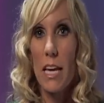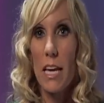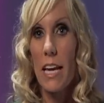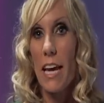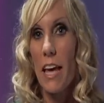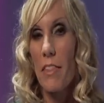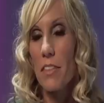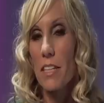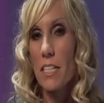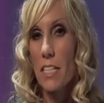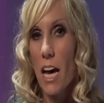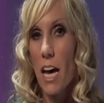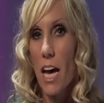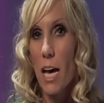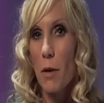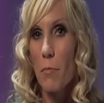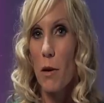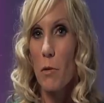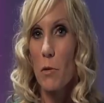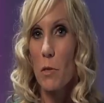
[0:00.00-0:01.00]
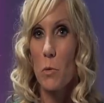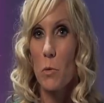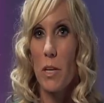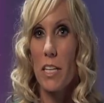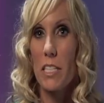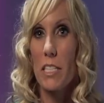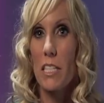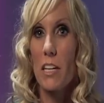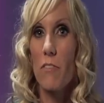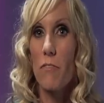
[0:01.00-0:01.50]
and at the time I was
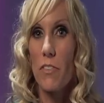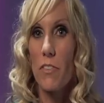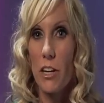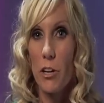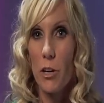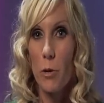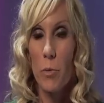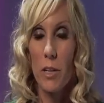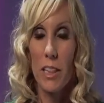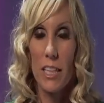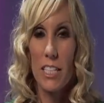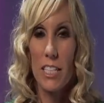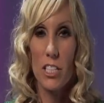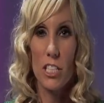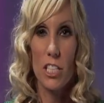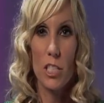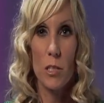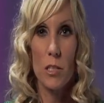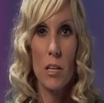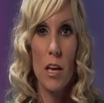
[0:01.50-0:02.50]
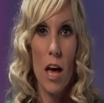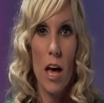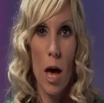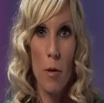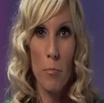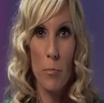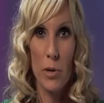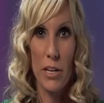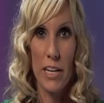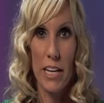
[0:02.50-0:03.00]
raised in a very religious
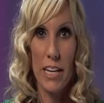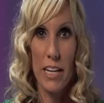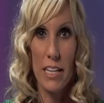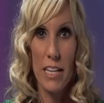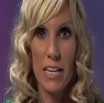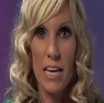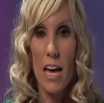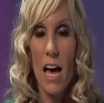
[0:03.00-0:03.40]
upbringing.